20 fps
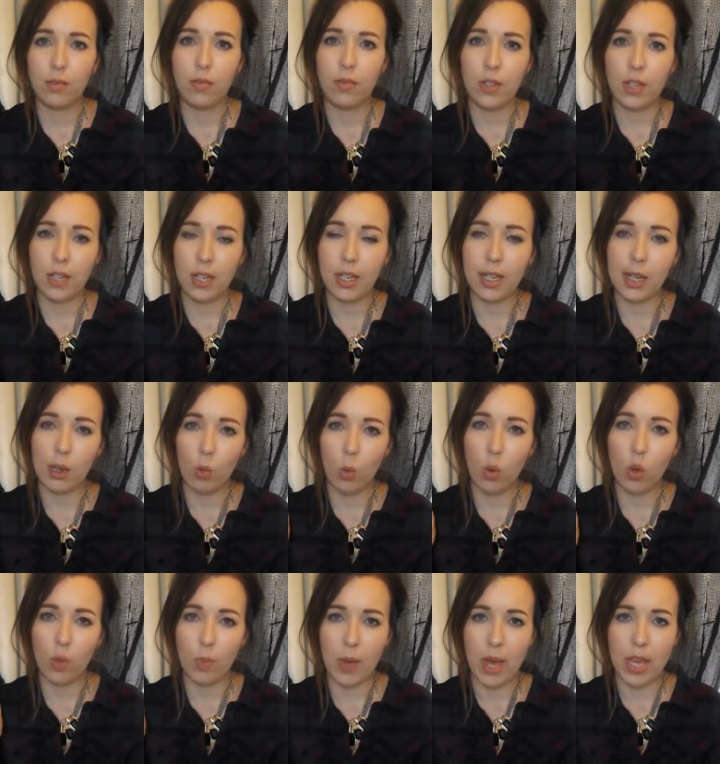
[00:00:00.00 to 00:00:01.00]
physically
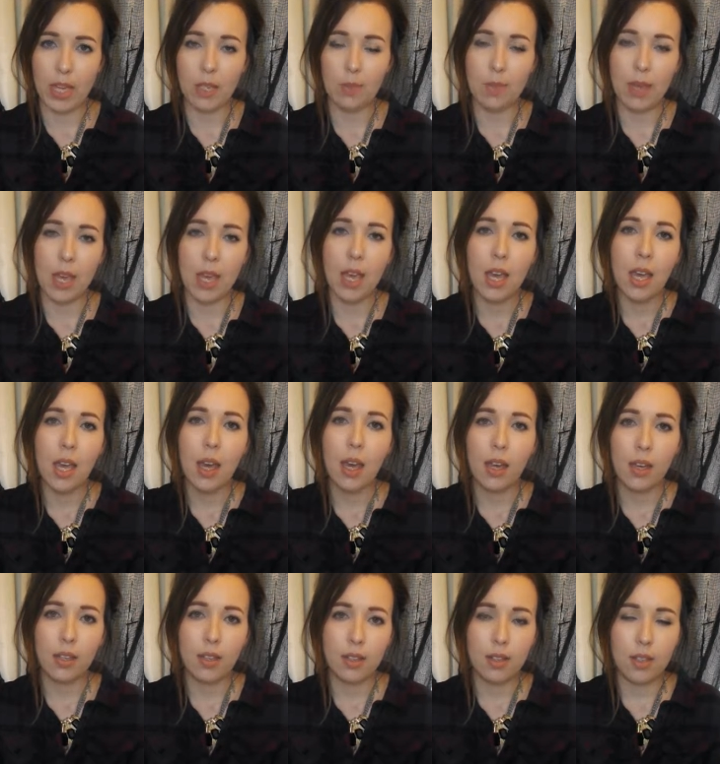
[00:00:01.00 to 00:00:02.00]
walk past me
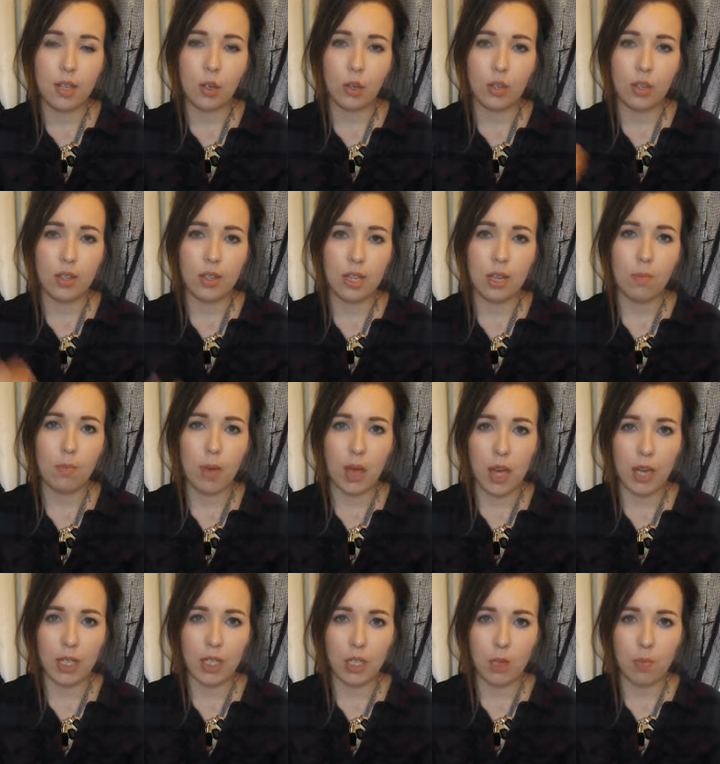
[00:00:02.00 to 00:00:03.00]
and sit on the seat
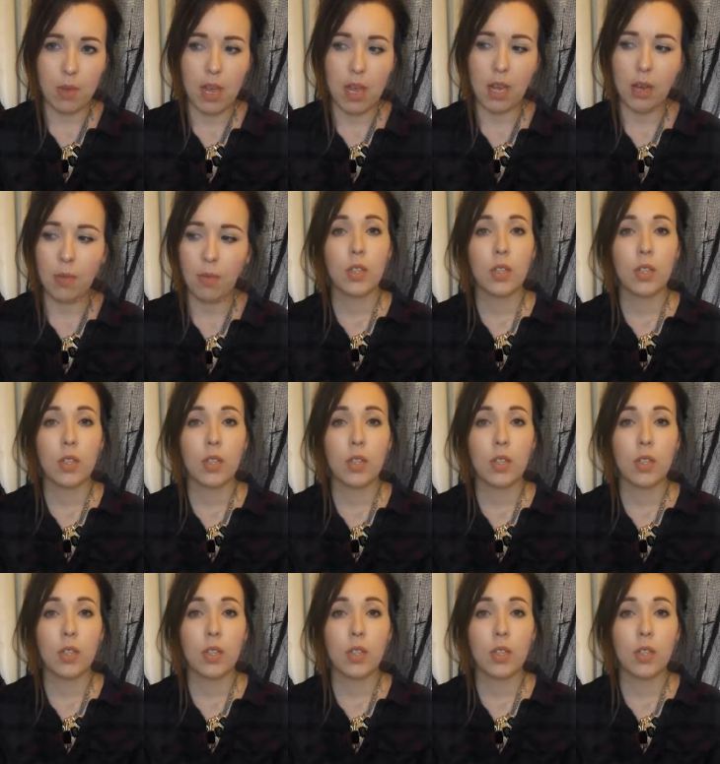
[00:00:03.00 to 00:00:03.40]
behind me.